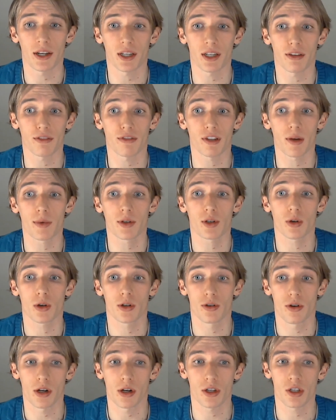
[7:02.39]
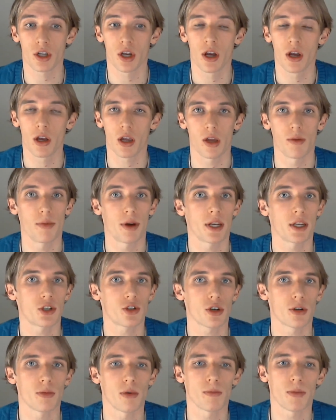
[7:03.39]
anti-inflammatory drugs in many
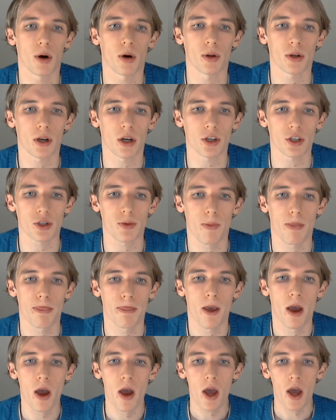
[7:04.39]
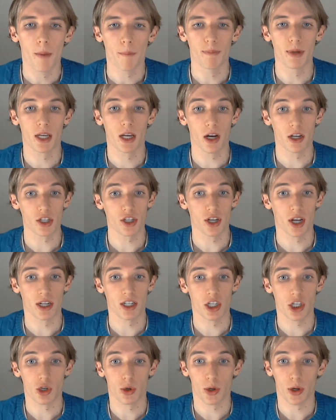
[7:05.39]
treatment protocols. Because
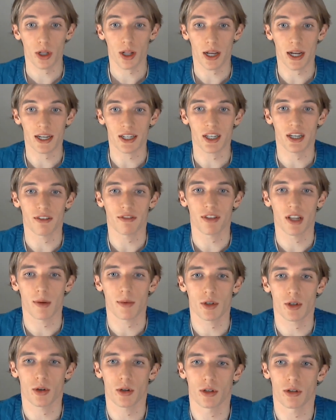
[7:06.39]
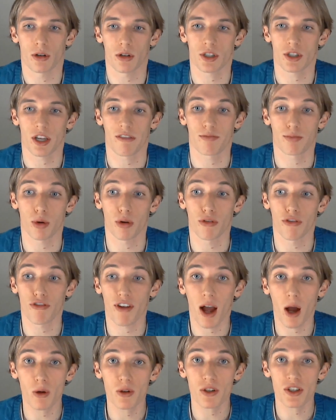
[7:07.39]
non-steroidal anti-inflammatory drugs have
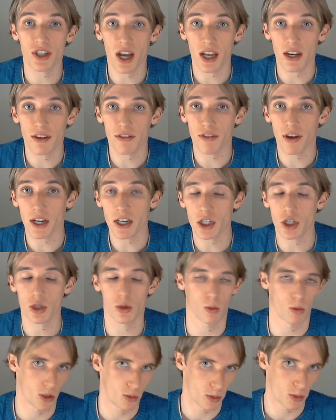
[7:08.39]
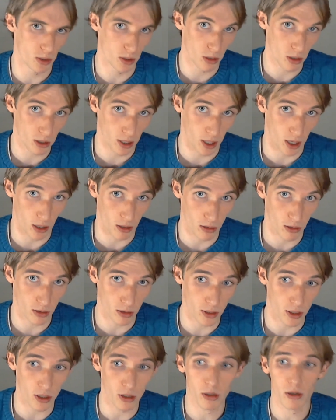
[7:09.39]
profound side effects, which we looked at
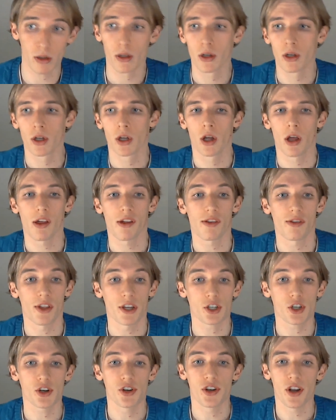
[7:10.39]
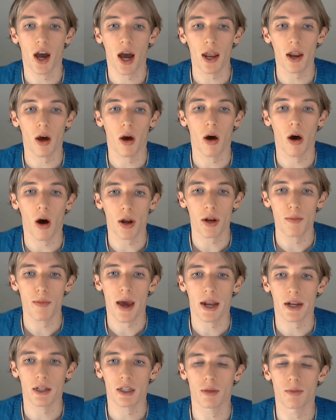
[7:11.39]
earlier, they should not
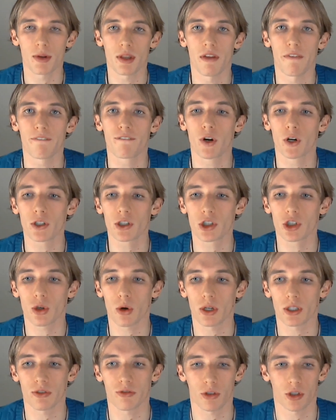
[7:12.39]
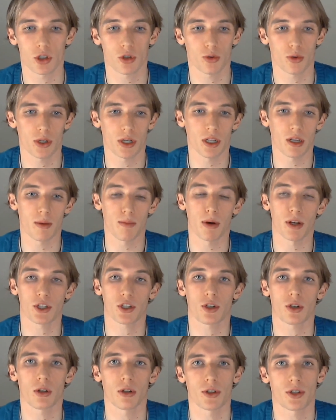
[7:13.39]
automatically be the first choice for treating
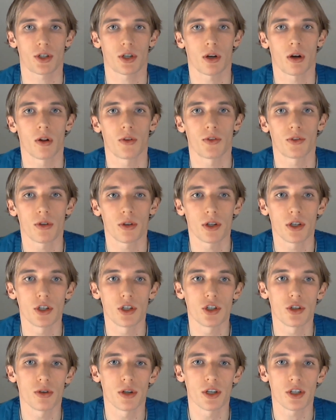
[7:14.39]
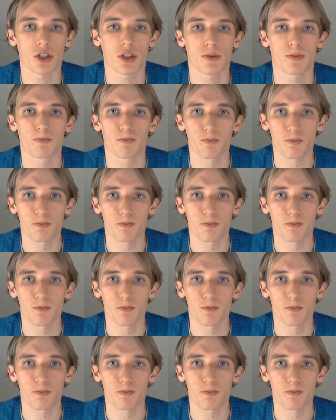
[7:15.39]
musculoskeletal injuries.